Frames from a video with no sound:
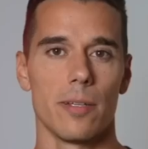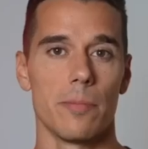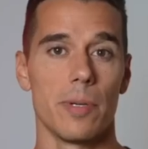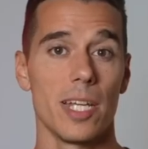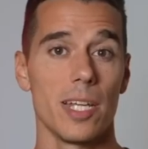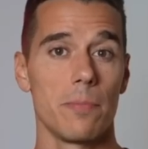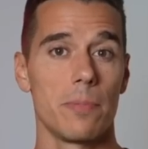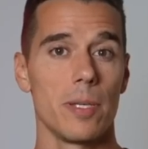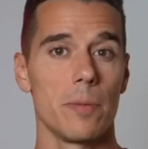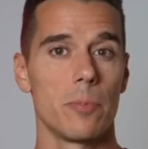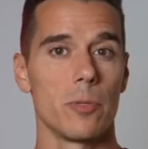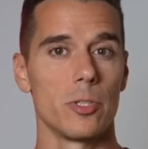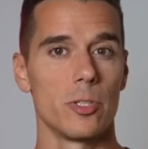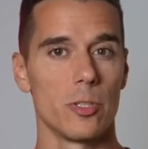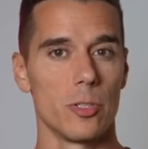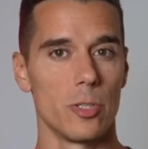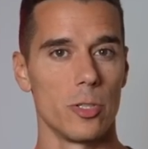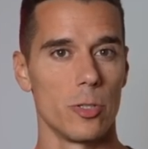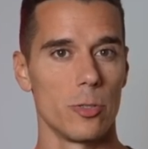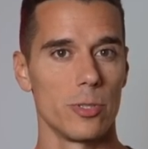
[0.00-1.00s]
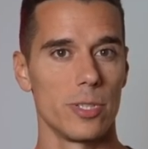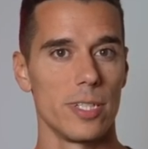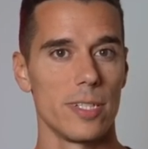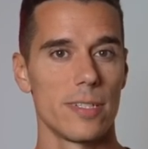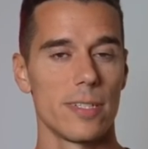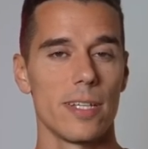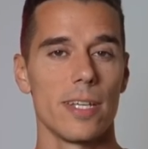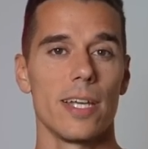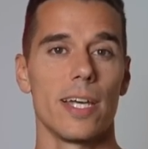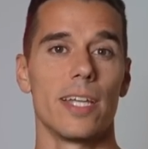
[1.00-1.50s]
Many people don't know
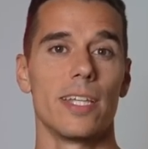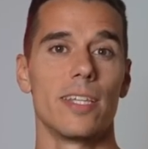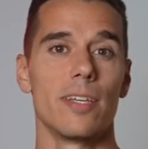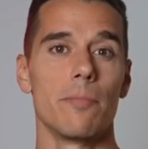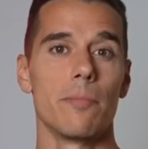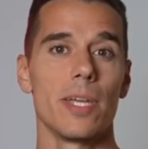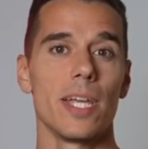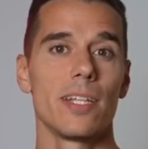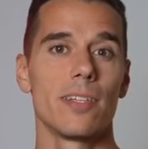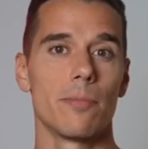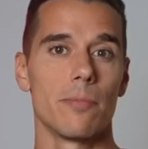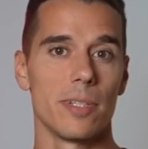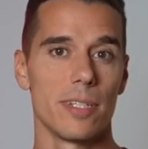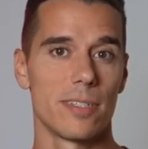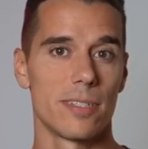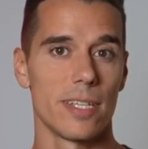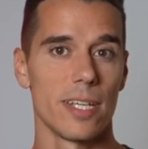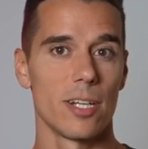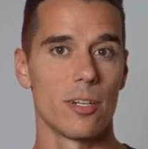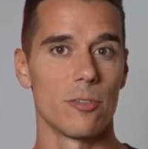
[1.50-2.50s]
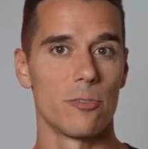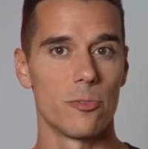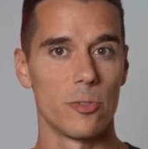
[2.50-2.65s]
this and they make the mistake of